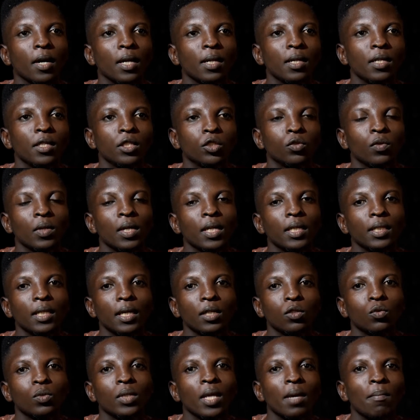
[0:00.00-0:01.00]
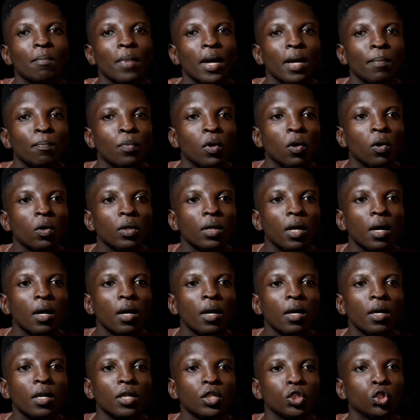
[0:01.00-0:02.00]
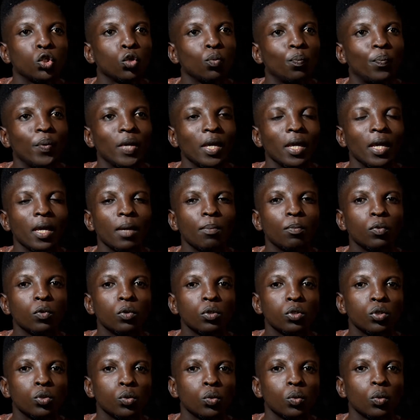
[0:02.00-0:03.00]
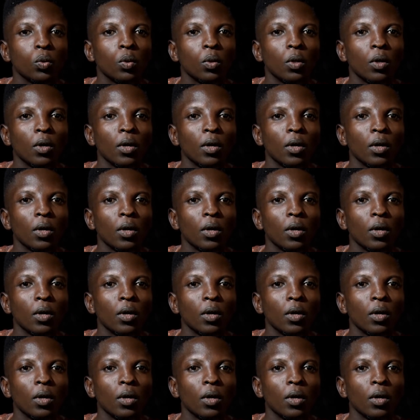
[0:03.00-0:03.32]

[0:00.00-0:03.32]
at least related to them by blood, should be able to,